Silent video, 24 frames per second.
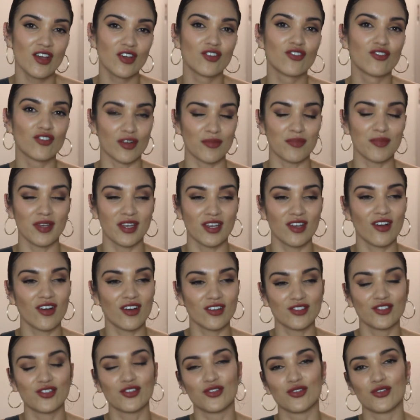gripping
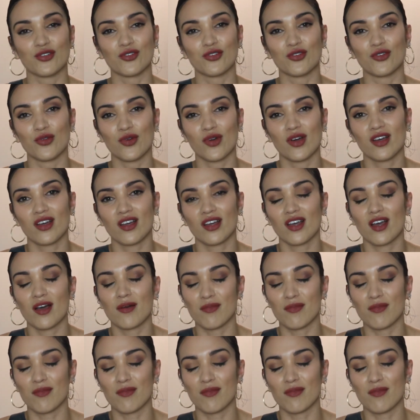onto a